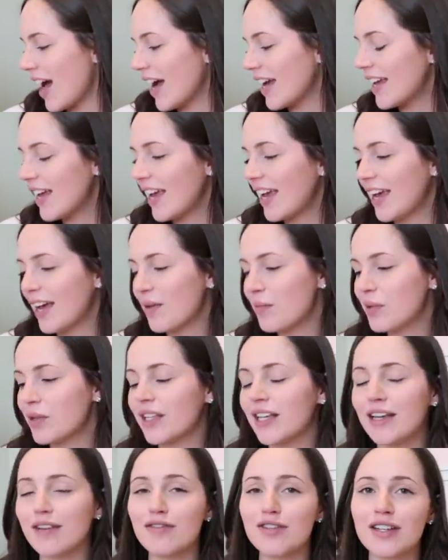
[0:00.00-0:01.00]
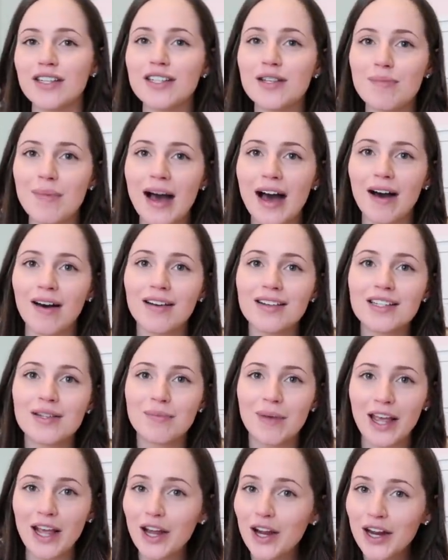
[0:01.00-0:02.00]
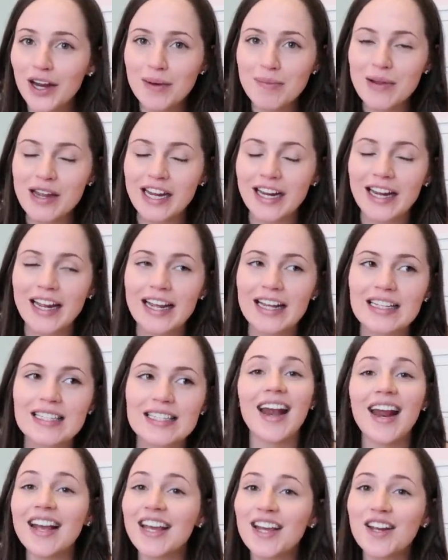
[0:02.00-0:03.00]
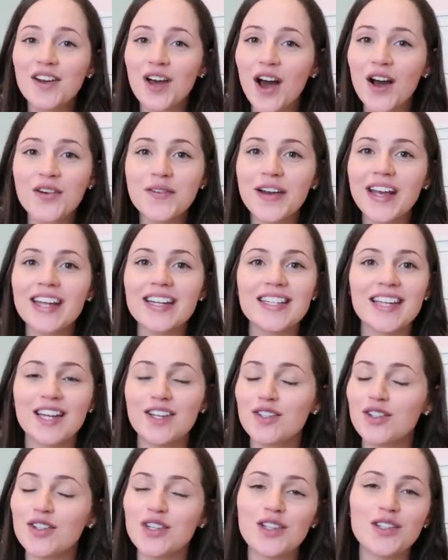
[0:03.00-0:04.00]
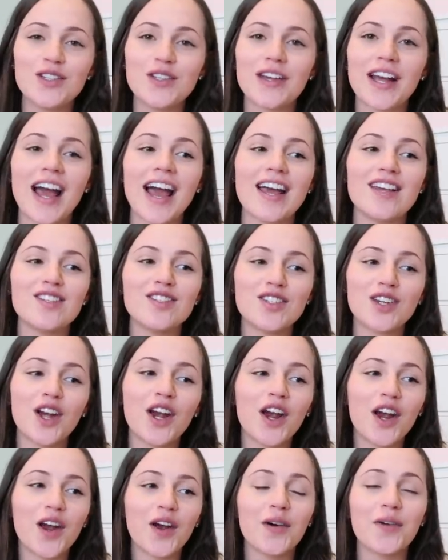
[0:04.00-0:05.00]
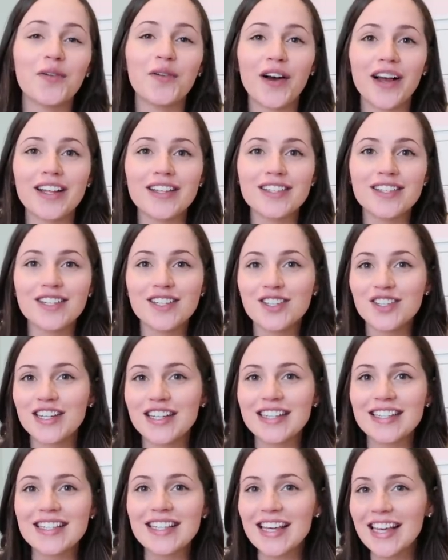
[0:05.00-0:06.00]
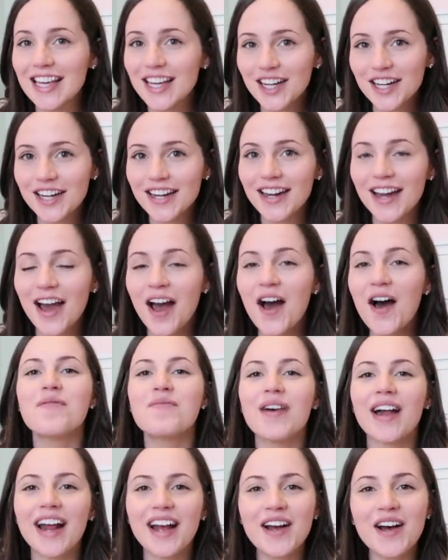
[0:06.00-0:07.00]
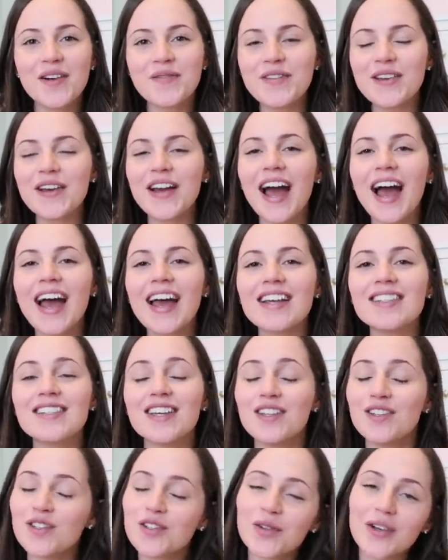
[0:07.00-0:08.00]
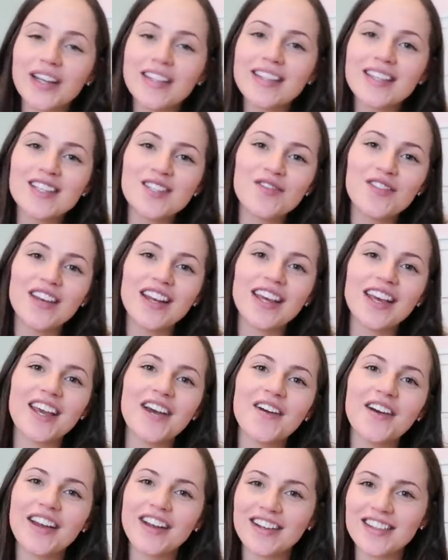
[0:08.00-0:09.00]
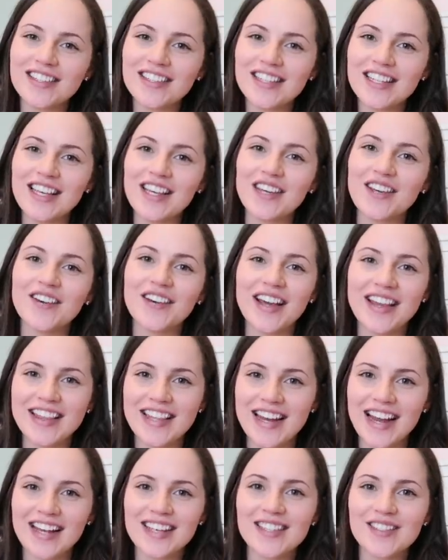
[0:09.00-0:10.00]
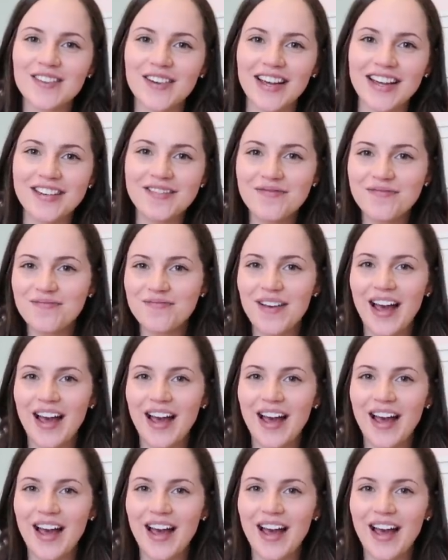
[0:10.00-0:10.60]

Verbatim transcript: I can't believe she's about to make her appearance, and I cannot wait to introduce you guys to her once she's here. But I hope you guys enjoyed this video, and I'll see you in the next one.